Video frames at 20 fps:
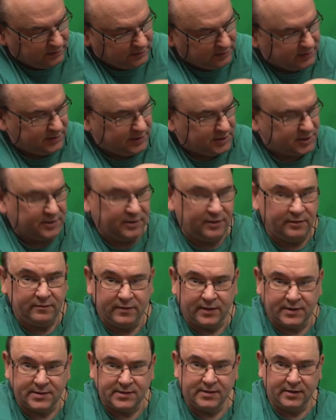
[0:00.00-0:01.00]
initial
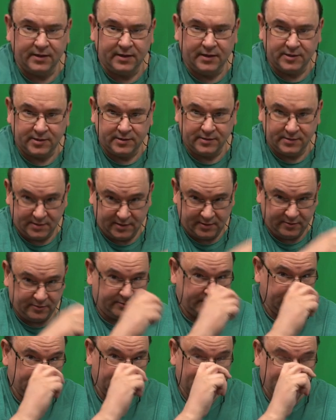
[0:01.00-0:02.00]
investigations I don't
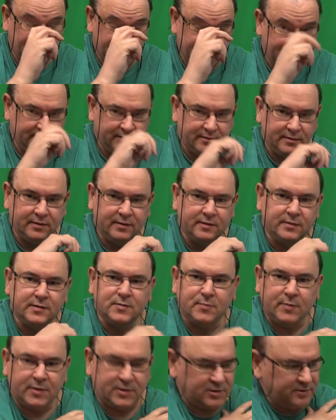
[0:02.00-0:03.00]
really get anything
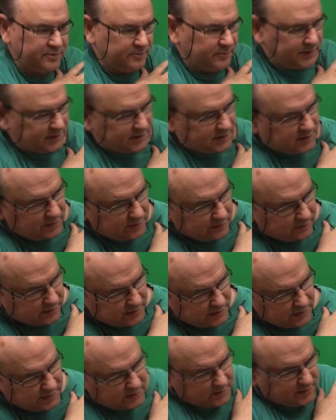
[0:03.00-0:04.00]
special with this unit
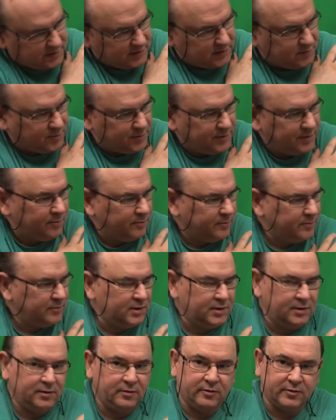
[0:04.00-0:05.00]
it's it's pretty
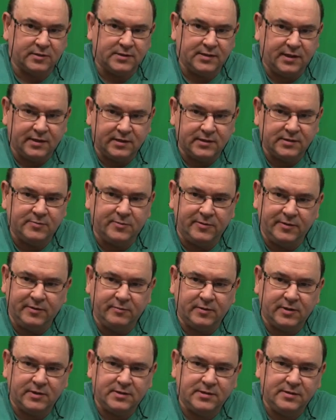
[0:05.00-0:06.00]
it looks like it's pretty
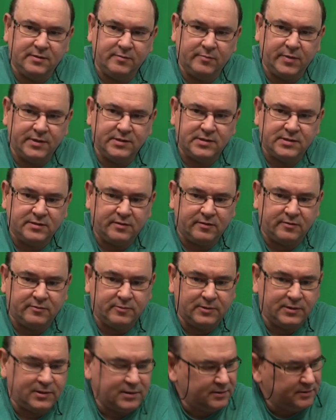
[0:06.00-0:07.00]
much the base
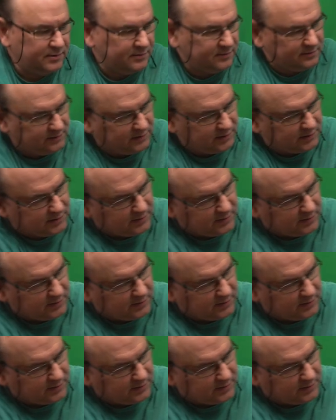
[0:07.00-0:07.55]
software that